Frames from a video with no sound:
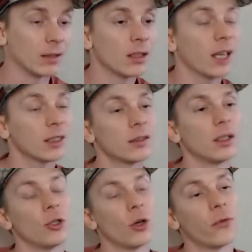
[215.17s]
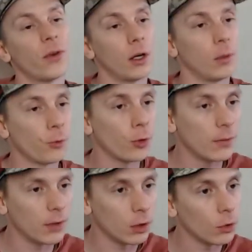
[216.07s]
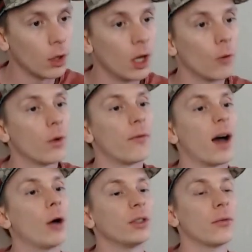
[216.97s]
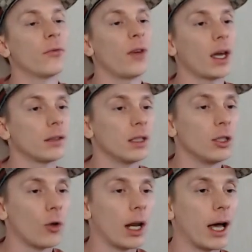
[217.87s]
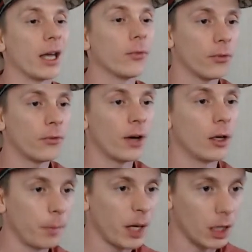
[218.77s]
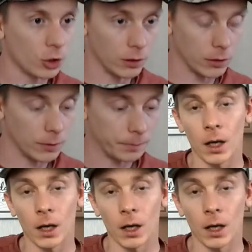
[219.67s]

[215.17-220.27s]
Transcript: and test it in your funnel preview with without affecting your live funnel pages.